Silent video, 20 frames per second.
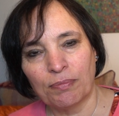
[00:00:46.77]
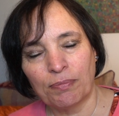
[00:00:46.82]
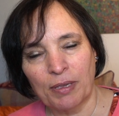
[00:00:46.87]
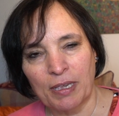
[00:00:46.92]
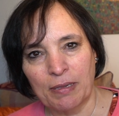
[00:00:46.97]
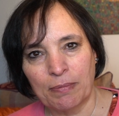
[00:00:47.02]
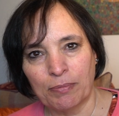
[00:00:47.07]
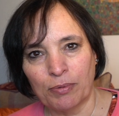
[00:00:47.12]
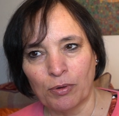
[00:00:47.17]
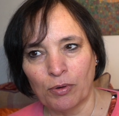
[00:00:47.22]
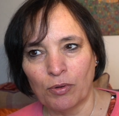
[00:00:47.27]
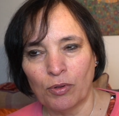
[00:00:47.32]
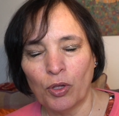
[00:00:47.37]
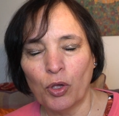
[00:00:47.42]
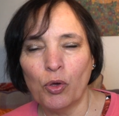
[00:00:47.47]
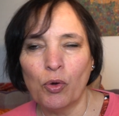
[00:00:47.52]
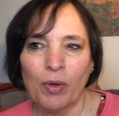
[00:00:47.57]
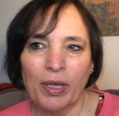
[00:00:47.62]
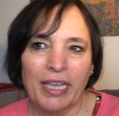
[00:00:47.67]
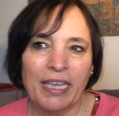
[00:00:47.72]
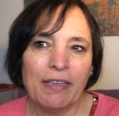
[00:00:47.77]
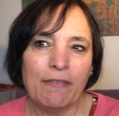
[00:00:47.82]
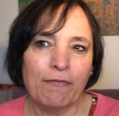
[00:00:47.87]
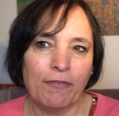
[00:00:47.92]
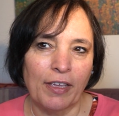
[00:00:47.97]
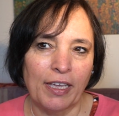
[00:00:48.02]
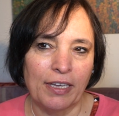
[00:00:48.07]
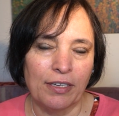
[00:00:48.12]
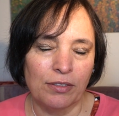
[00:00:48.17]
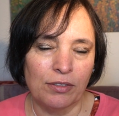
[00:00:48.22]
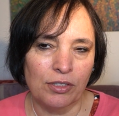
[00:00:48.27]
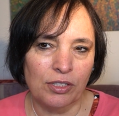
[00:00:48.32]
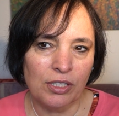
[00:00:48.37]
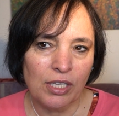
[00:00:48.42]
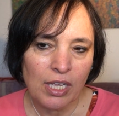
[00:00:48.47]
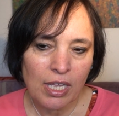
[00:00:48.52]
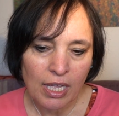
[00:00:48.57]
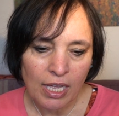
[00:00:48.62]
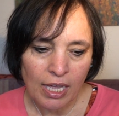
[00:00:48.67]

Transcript: people who he feels